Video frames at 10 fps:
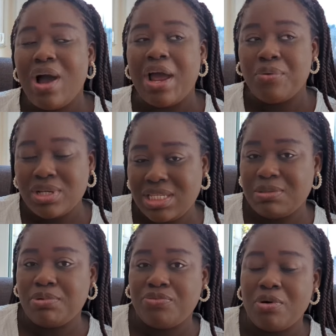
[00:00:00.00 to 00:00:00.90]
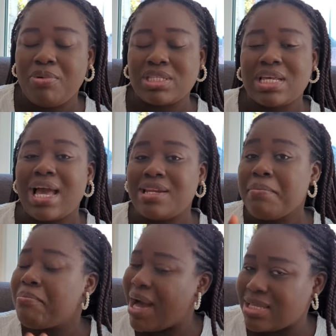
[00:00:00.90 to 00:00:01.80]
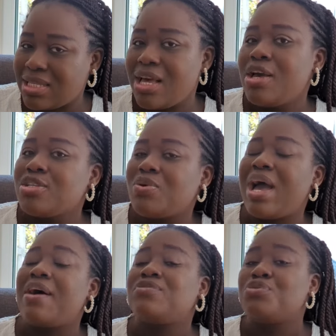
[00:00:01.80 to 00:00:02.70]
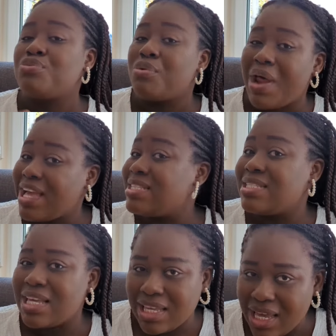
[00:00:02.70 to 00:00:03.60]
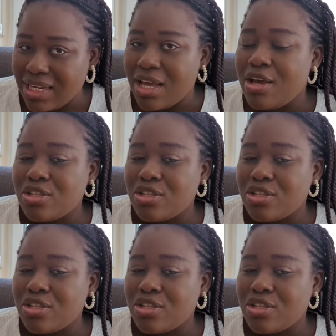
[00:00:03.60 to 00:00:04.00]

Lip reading: I wrote it before, but I didn't pass. So I have to rewrite it again.